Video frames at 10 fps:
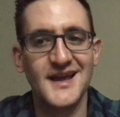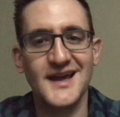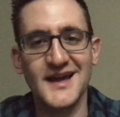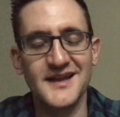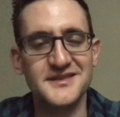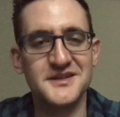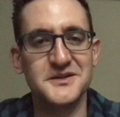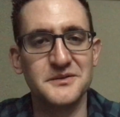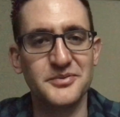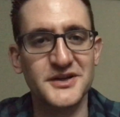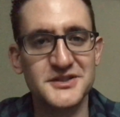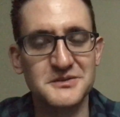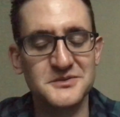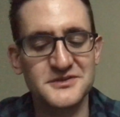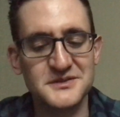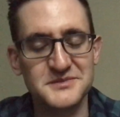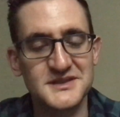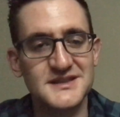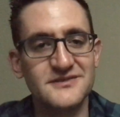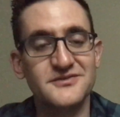and the depression will simply
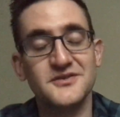lift.